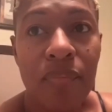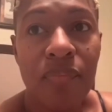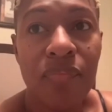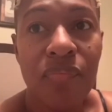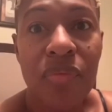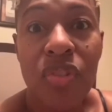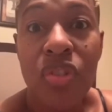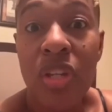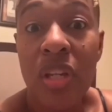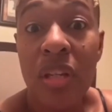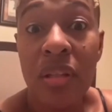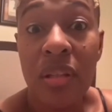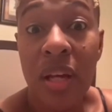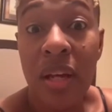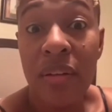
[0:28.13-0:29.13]
she
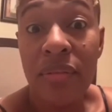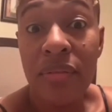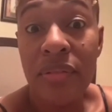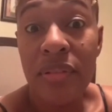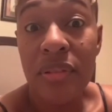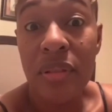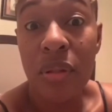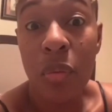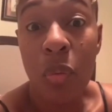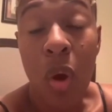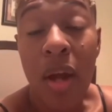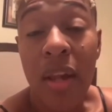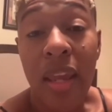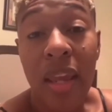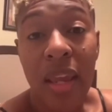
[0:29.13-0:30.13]
loves
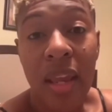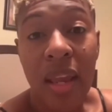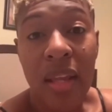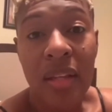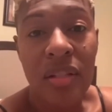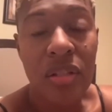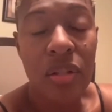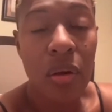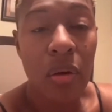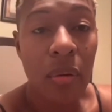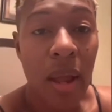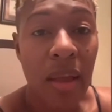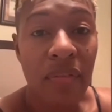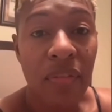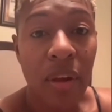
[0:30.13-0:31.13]
walking, and so
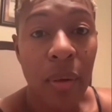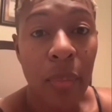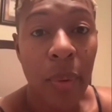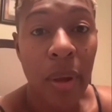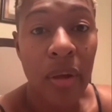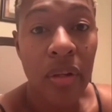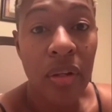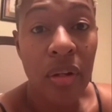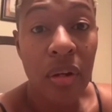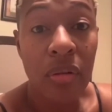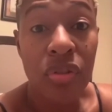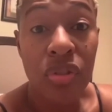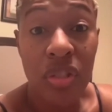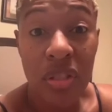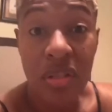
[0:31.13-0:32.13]
I figured, well,
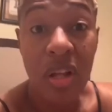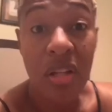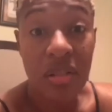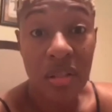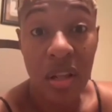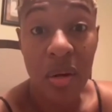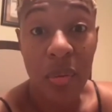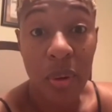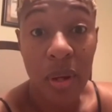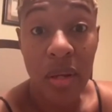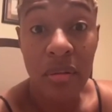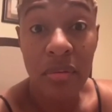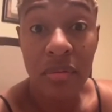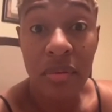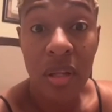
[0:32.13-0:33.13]
she's lost a lot of weight.
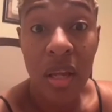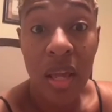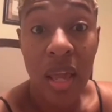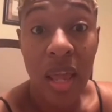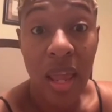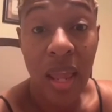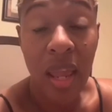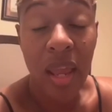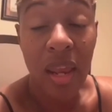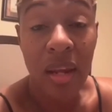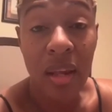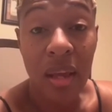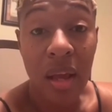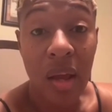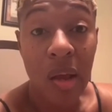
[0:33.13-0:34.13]

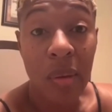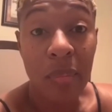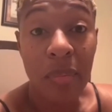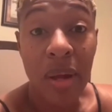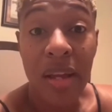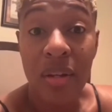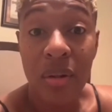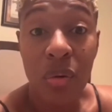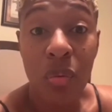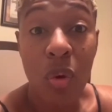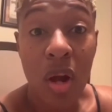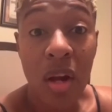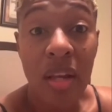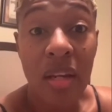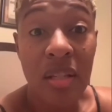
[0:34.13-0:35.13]
And I know
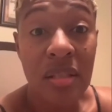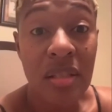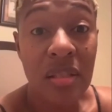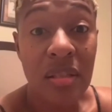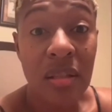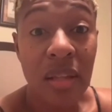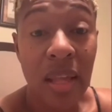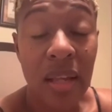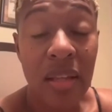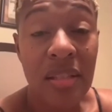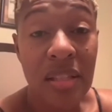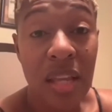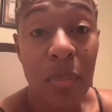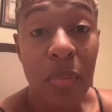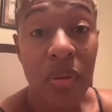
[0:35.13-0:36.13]
walking is like a
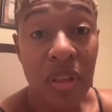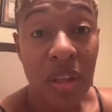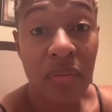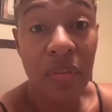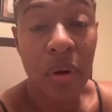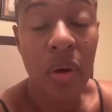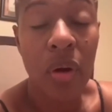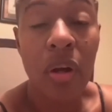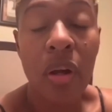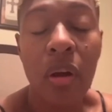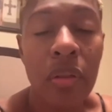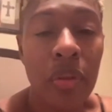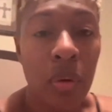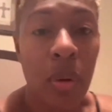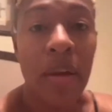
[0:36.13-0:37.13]
staple thing for her,
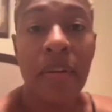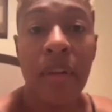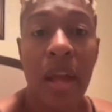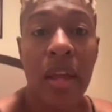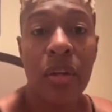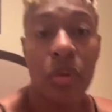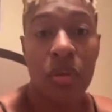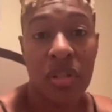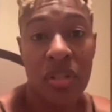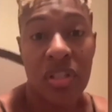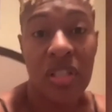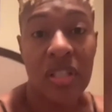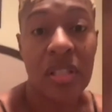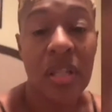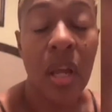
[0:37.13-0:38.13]
although I know that
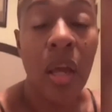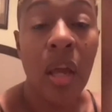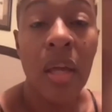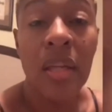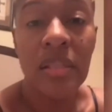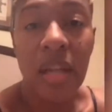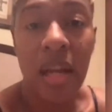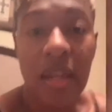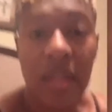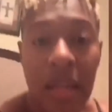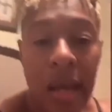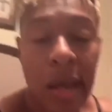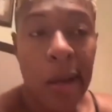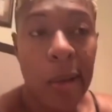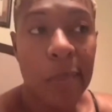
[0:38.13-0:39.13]
she's done
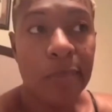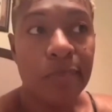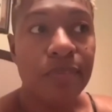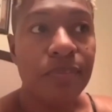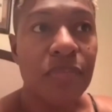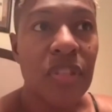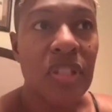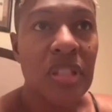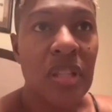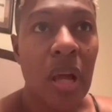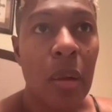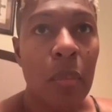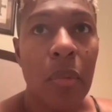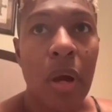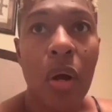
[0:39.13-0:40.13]

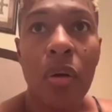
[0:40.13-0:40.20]
some,